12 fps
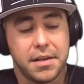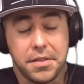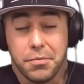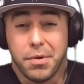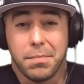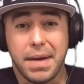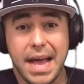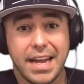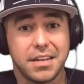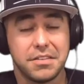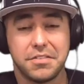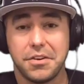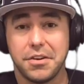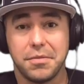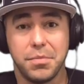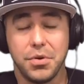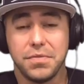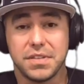Then went back and
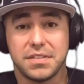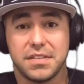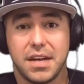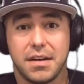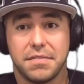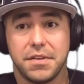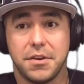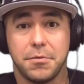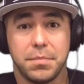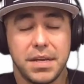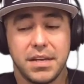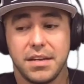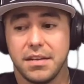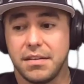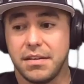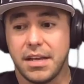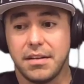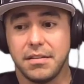started moving stuff. Me
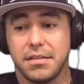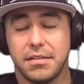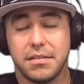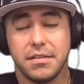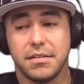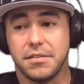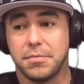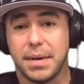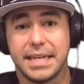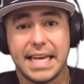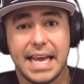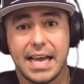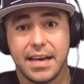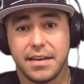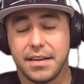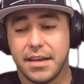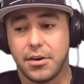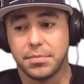and goodness, my
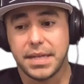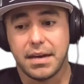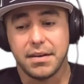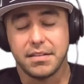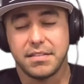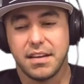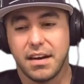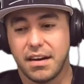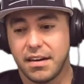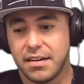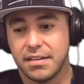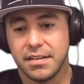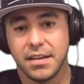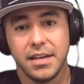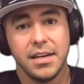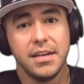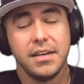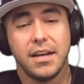dad helped out a ton.
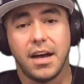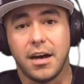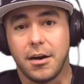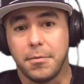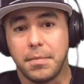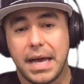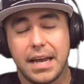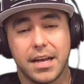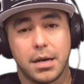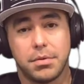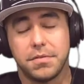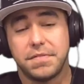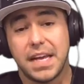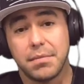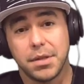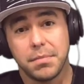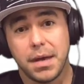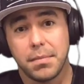Had a couple
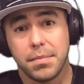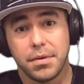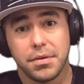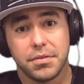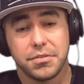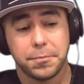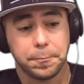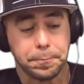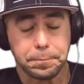family members